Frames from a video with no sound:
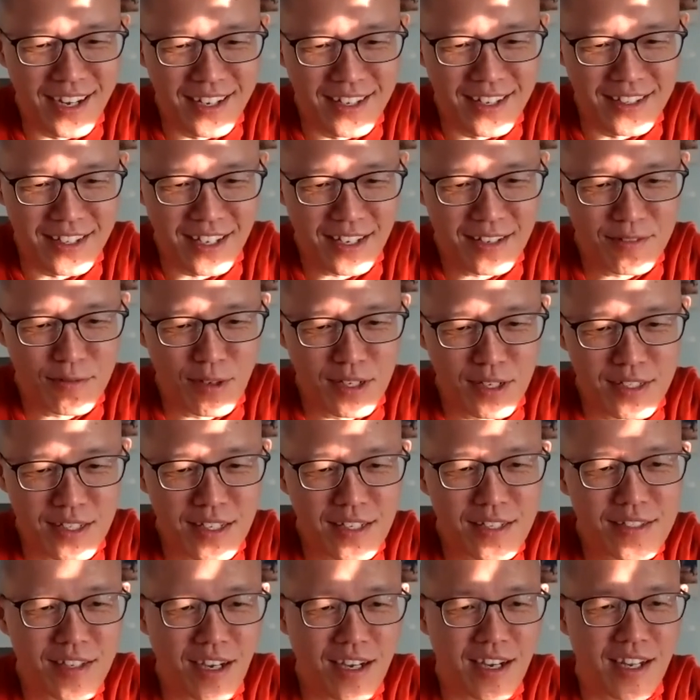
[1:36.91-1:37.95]
Then one day
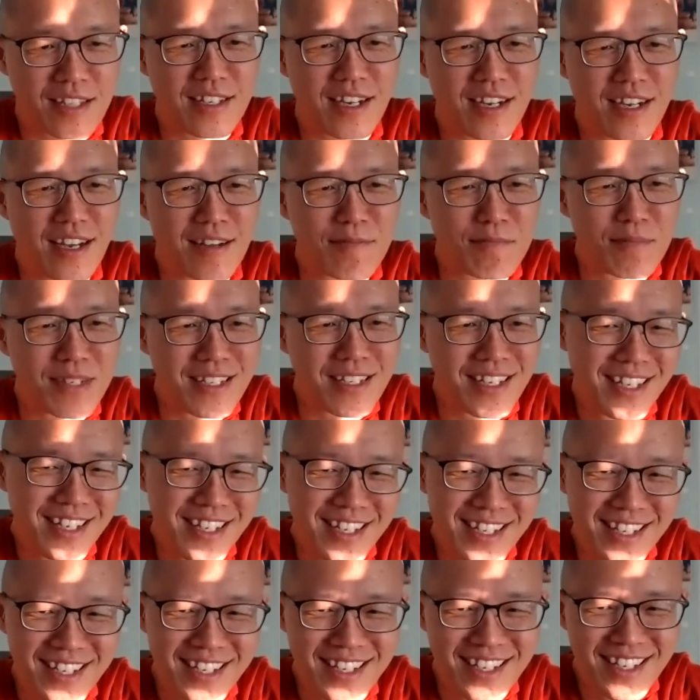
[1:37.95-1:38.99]
Sakadagami,
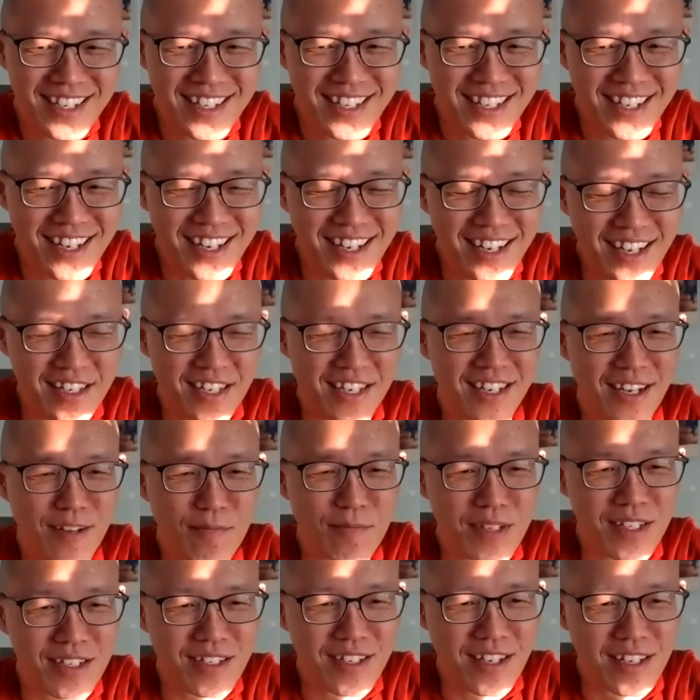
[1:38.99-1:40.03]

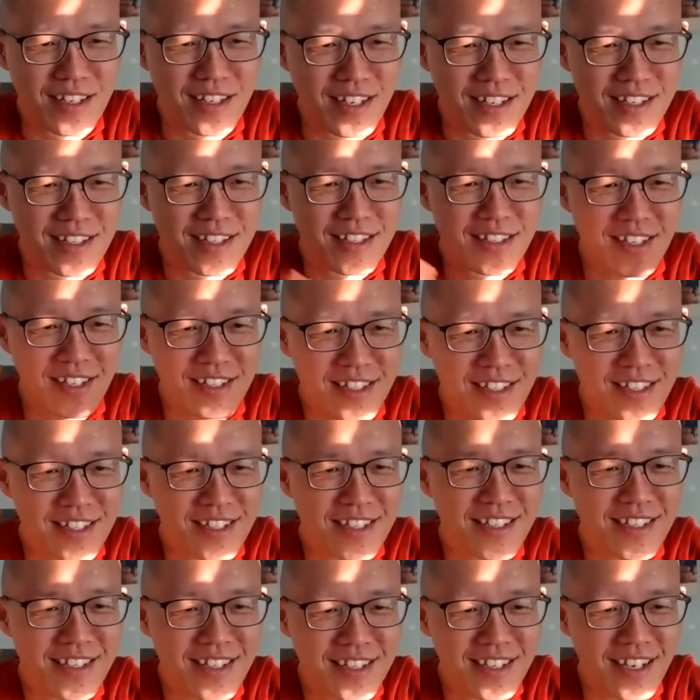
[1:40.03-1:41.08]
Anagami, and then
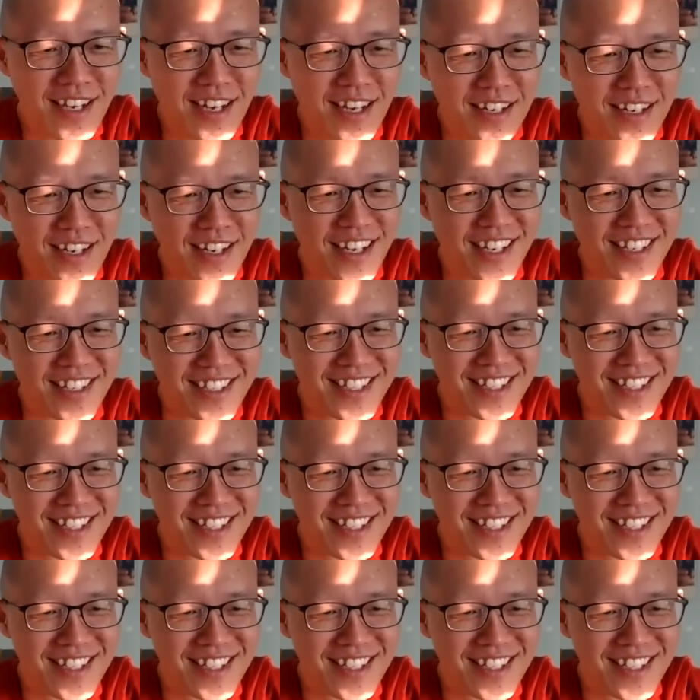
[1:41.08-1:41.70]
Arahan.